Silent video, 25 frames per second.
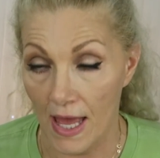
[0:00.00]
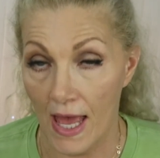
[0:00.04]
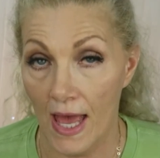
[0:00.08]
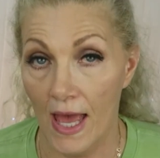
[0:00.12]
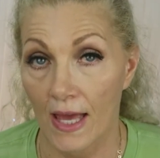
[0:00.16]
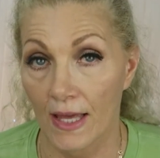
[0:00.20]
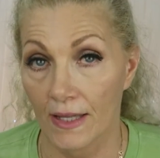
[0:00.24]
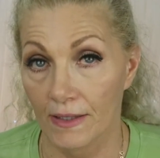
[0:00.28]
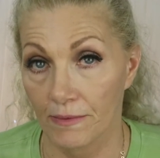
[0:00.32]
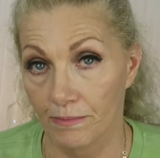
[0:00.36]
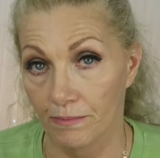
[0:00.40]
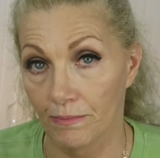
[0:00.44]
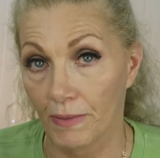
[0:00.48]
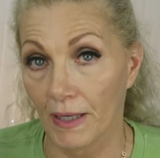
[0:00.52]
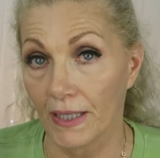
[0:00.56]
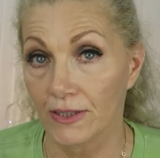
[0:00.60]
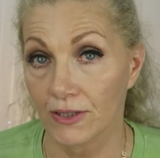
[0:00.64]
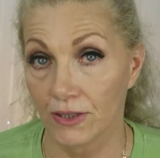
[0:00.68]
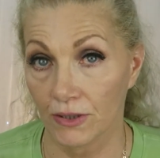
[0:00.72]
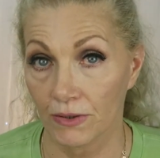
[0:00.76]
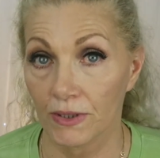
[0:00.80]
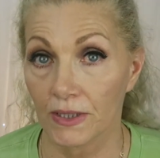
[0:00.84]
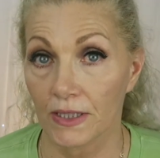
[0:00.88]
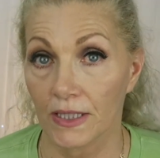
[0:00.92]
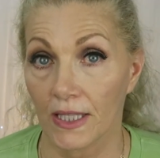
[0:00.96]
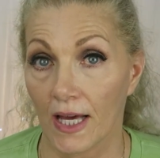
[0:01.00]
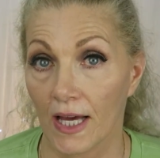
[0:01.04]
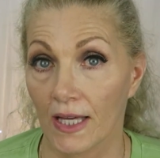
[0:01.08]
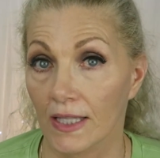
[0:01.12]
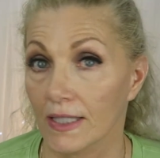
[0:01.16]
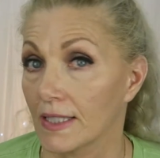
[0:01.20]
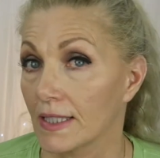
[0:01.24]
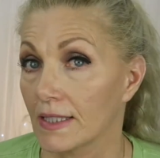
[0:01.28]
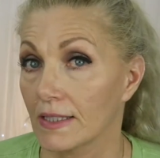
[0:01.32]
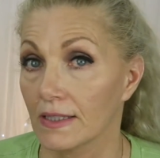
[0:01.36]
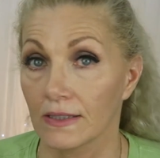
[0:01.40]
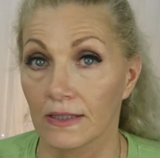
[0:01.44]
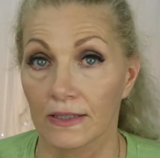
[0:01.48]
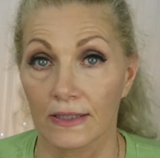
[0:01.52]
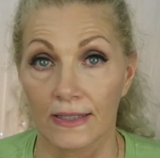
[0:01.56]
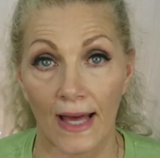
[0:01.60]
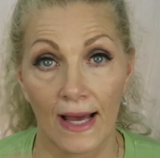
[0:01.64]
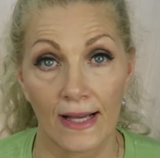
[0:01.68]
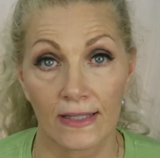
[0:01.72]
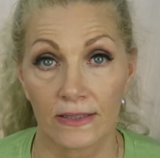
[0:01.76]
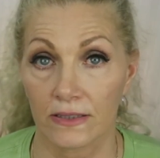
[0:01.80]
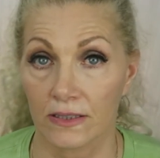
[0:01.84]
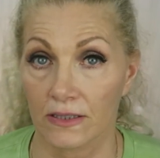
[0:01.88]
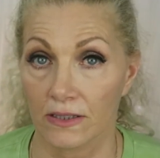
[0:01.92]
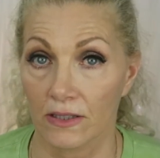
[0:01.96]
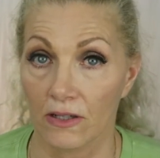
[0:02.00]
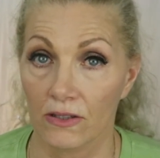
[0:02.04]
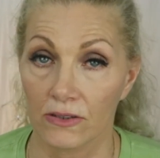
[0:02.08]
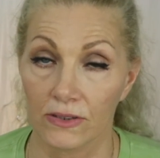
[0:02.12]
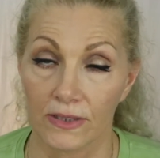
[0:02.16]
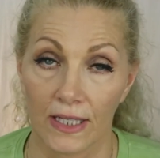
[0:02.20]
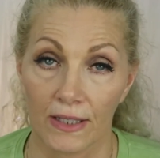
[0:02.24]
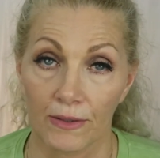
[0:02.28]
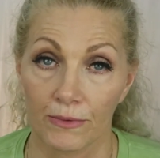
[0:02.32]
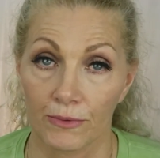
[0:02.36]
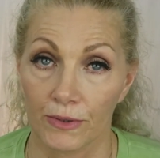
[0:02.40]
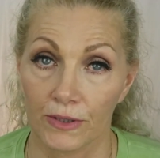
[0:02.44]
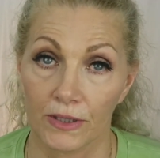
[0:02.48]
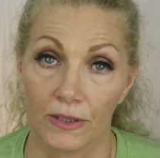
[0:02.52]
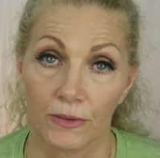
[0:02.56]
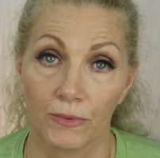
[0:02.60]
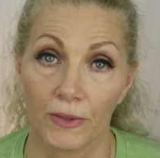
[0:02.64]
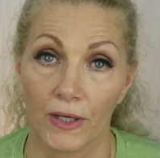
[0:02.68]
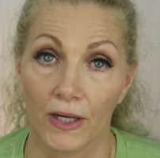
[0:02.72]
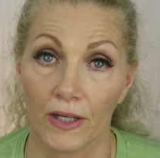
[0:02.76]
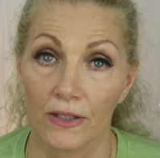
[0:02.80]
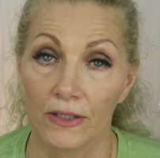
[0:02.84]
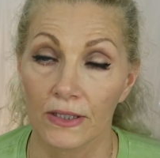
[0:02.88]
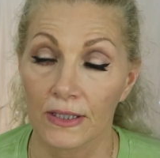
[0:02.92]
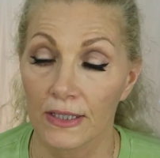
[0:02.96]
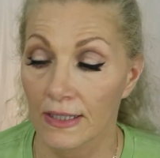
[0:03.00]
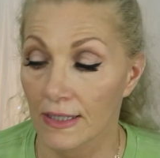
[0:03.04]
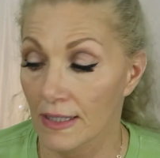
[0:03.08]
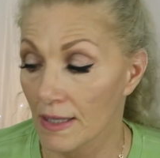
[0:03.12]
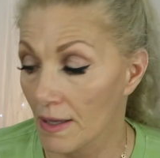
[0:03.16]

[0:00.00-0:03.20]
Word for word: and by doing that it lasted all day really well